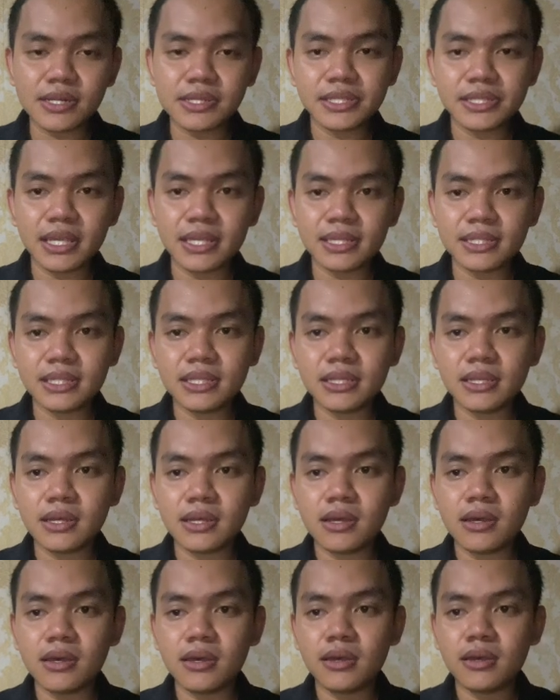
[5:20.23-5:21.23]
is
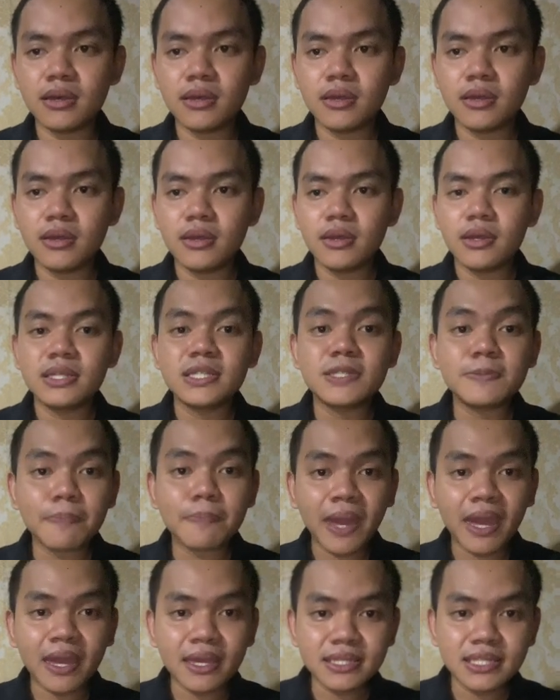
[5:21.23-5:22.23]
the
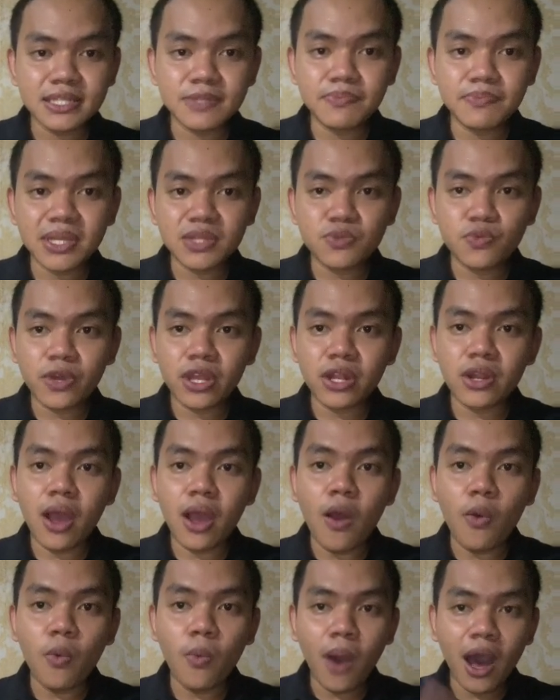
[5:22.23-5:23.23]
space between
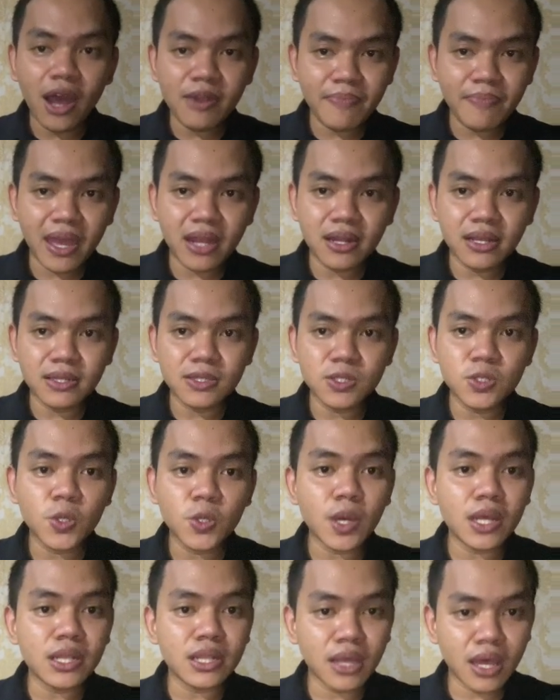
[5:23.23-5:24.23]
one panels to
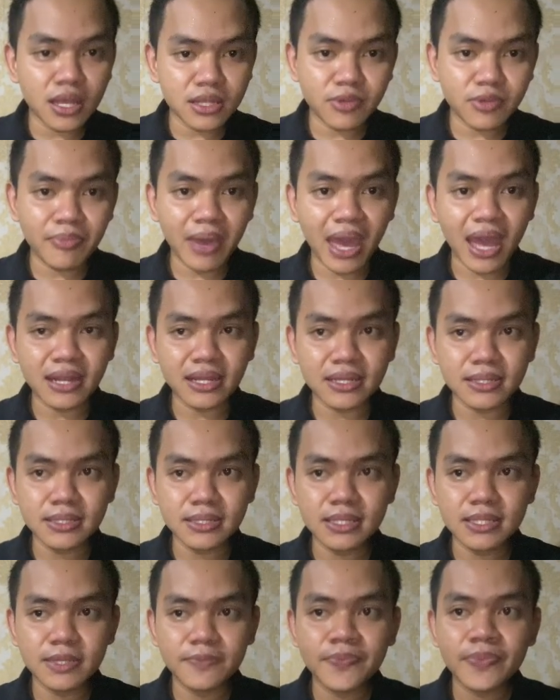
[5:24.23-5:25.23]
another
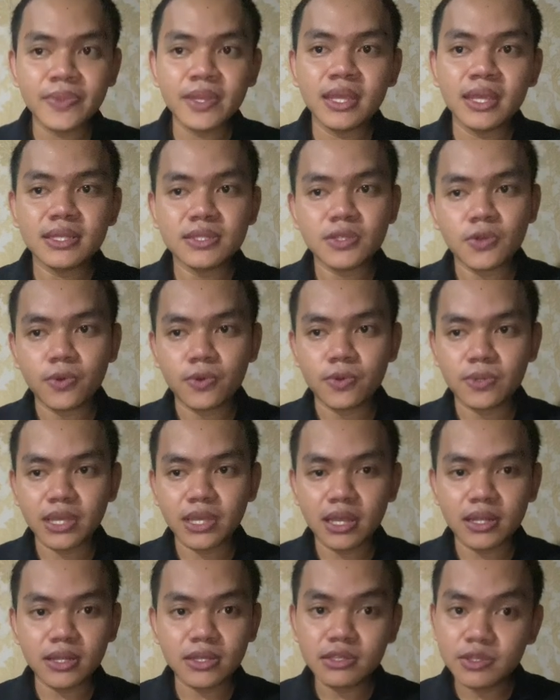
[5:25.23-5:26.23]
panels. So
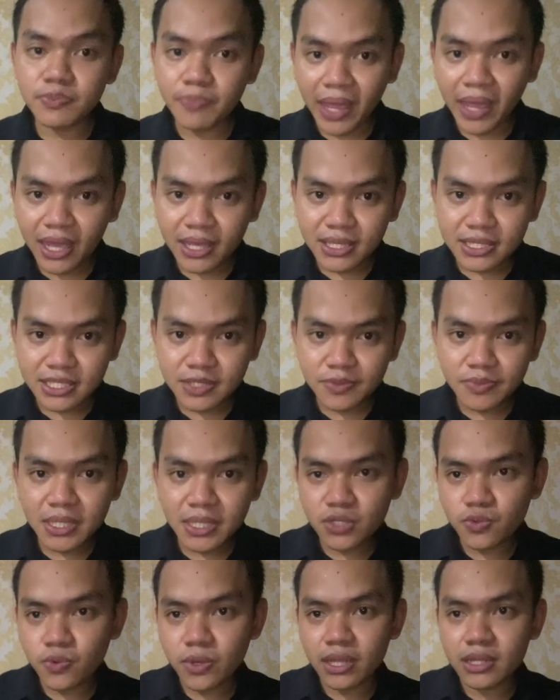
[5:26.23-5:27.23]
there is space
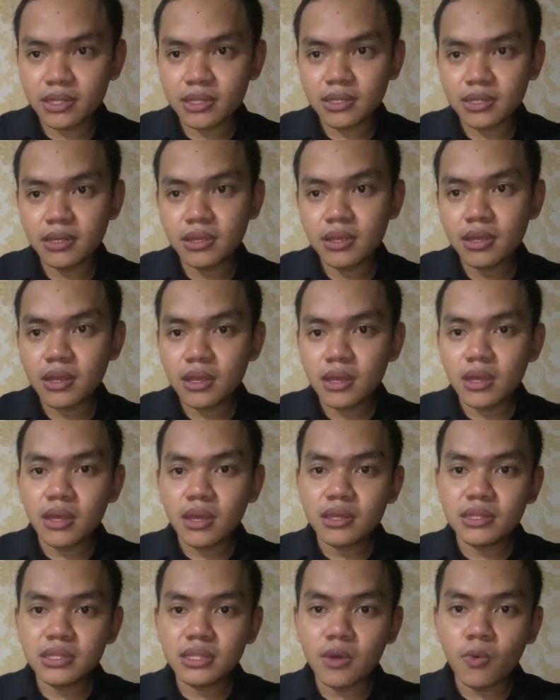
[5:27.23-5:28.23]
between
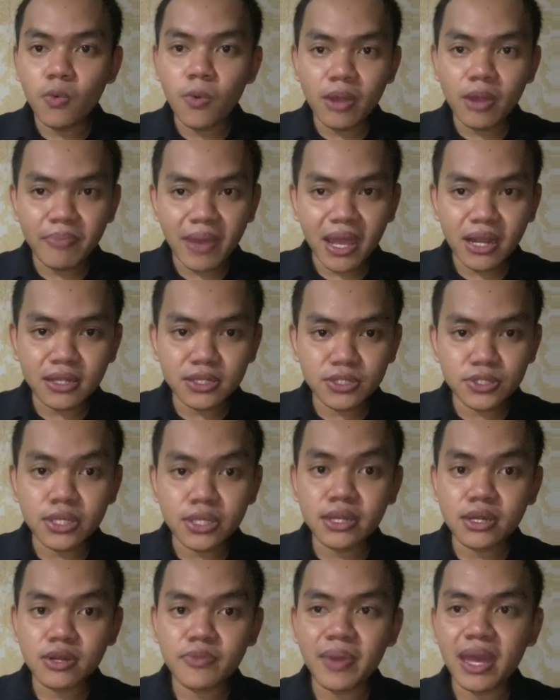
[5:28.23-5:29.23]
the one panels to
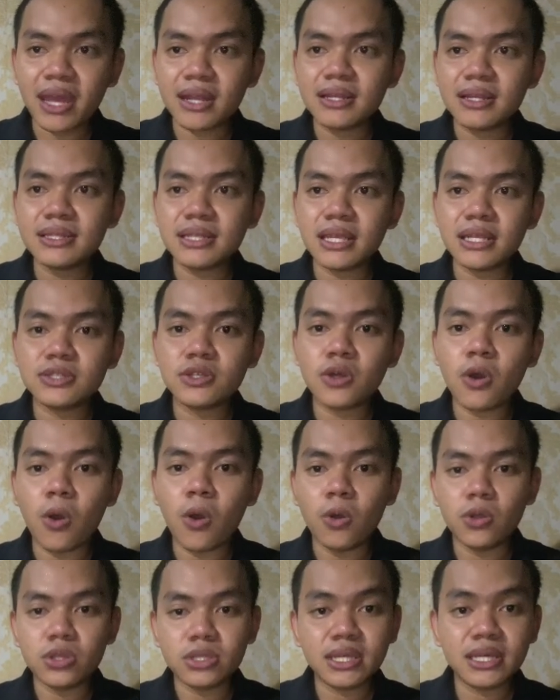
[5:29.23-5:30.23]
another panels. It's
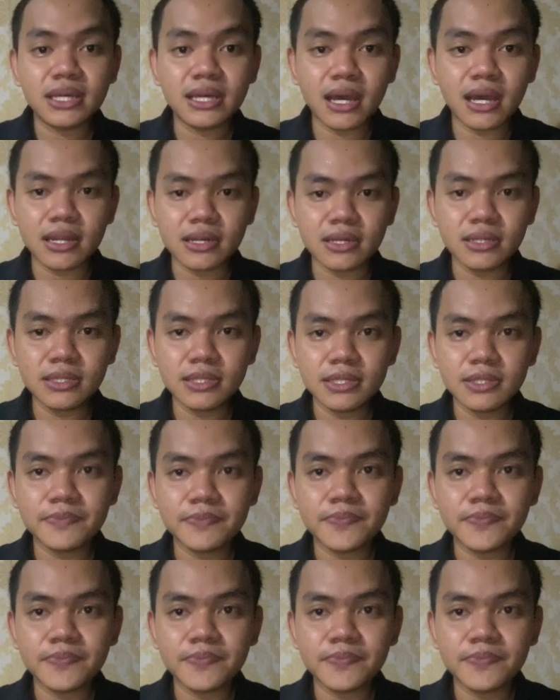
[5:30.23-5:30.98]
called gutters.